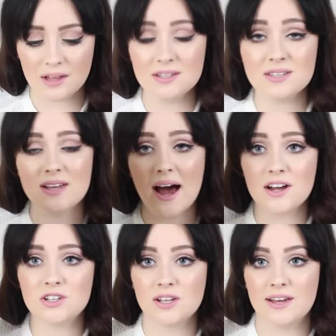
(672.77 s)
This is
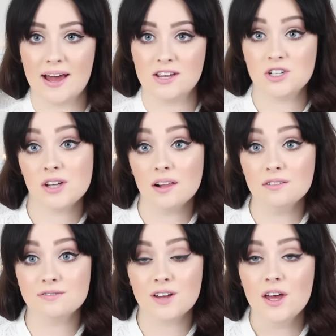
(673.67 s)
actually a
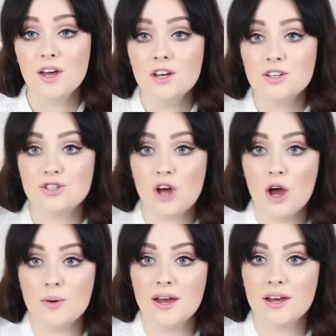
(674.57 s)
shelf,
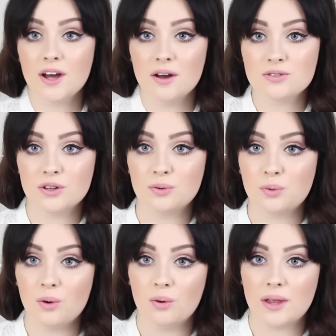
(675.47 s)
so it goes on the
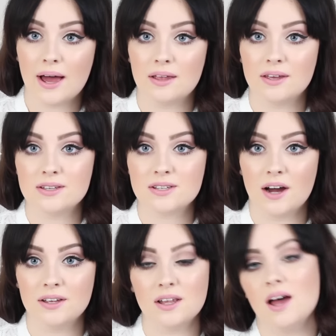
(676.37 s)
wall and it's
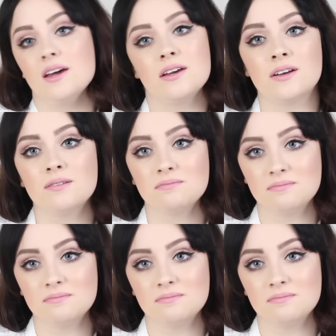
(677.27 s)
kind of like,